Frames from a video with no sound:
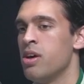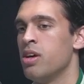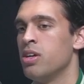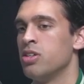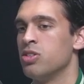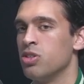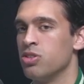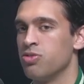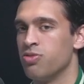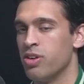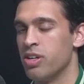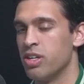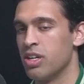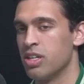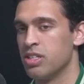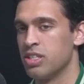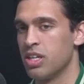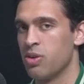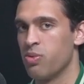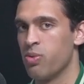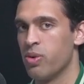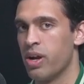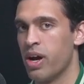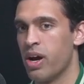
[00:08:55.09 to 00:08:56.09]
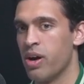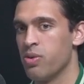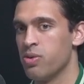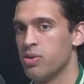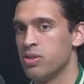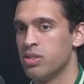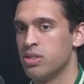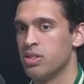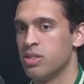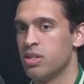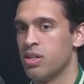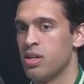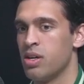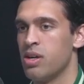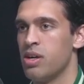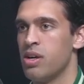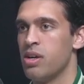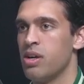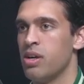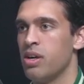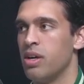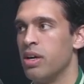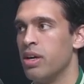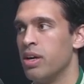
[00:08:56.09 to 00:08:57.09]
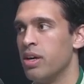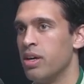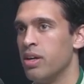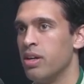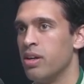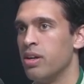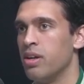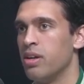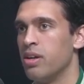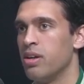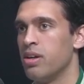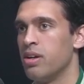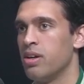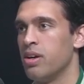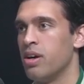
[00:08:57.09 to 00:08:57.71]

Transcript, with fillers: So it's funny because like when I was in